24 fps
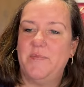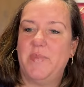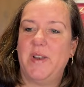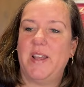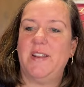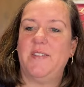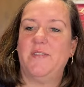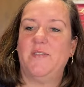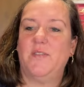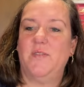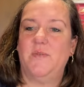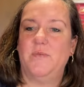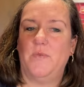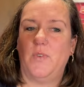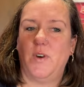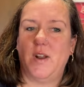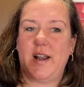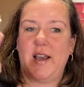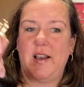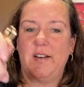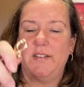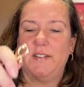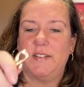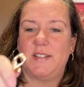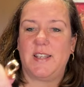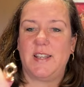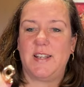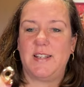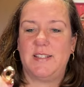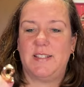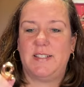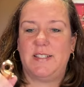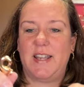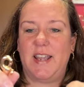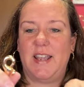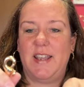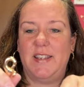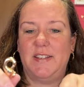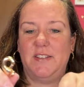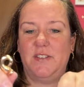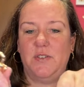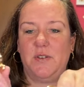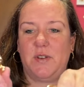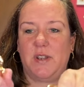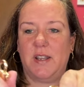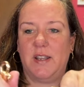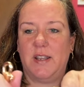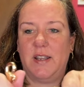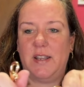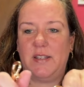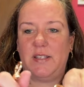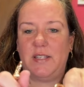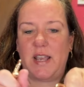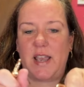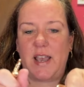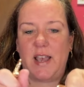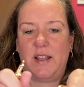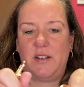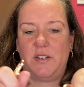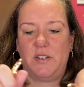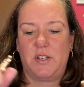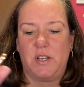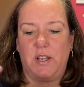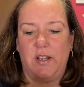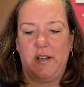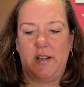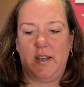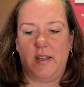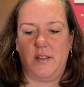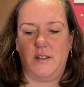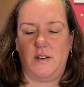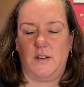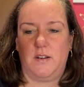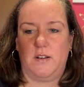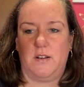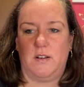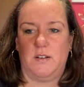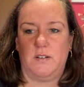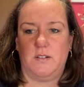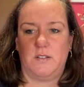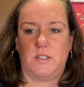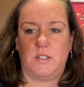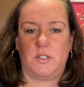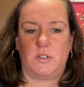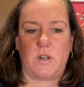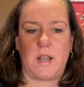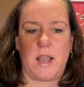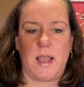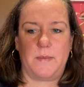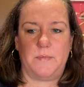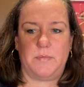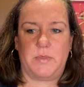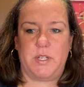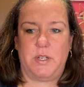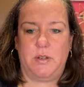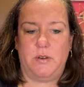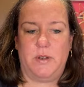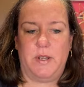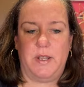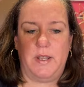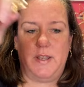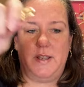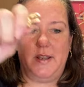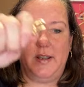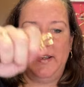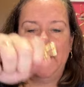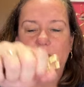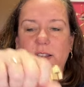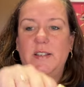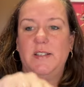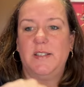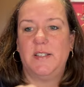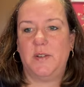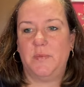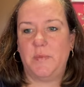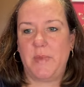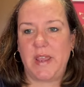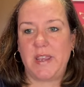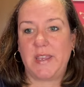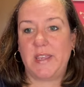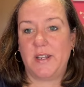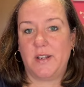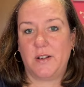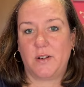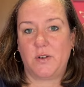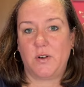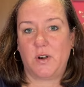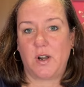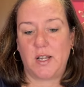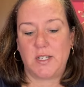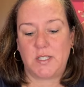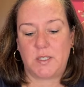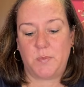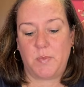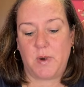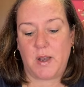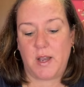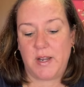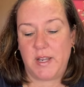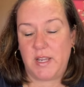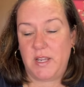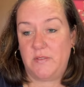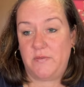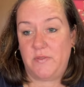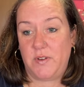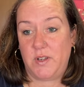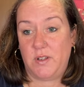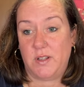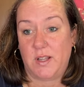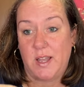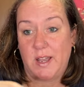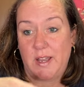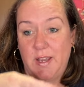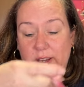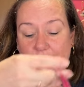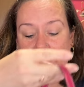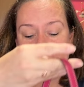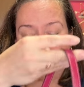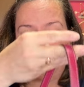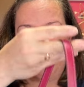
but what I was gonna say is you can attach another strap to it to make it a crossbody if you like.